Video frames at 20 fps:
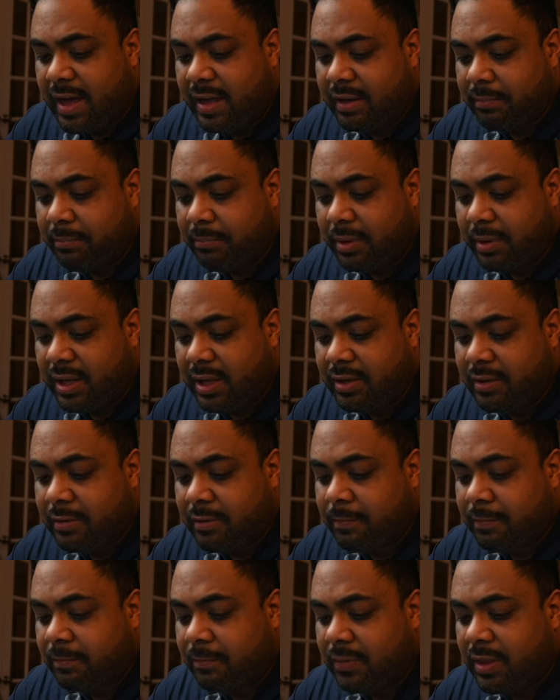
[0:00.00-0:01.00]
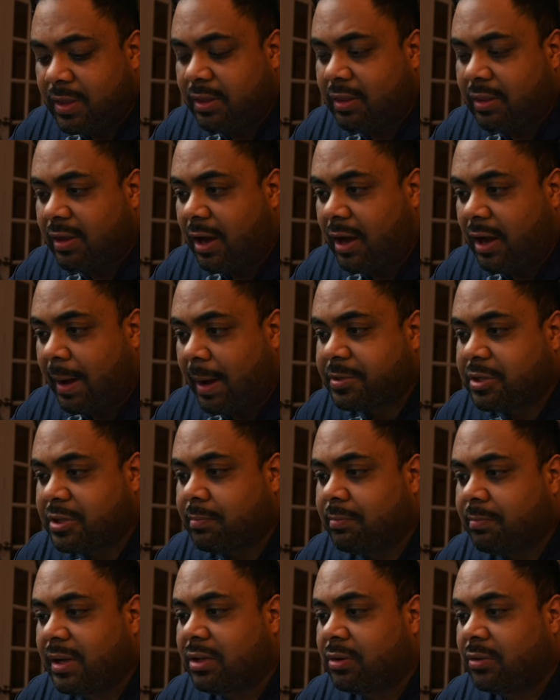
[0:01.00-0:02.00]
button, the Option
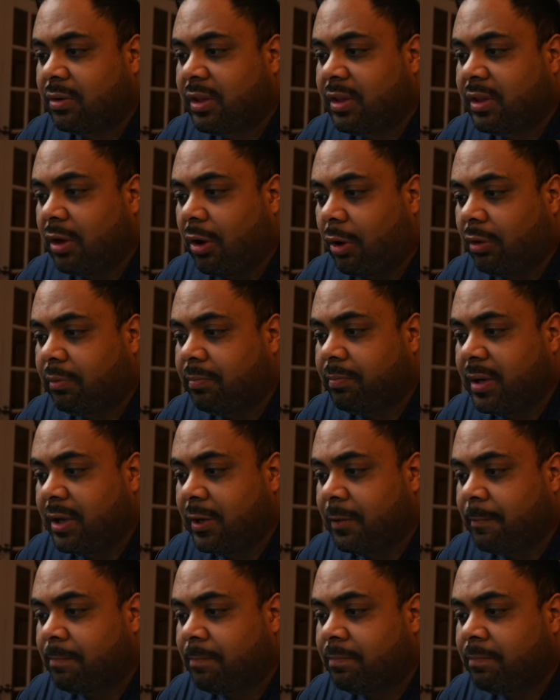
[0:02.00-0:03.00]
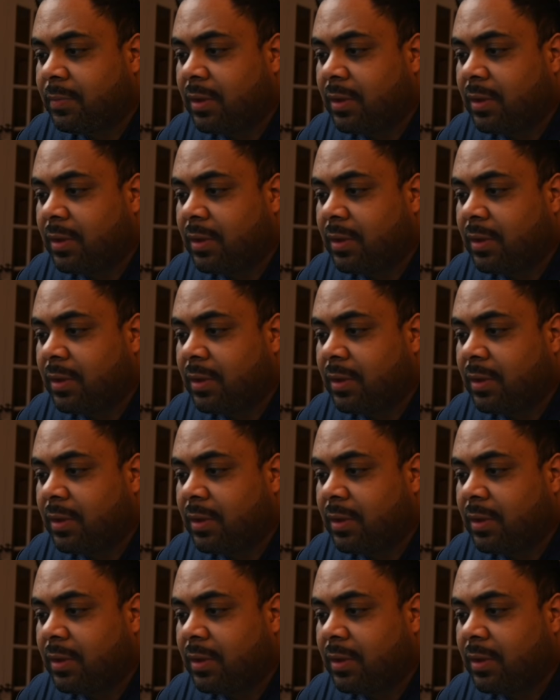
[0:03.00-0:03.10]
button or the Alt button,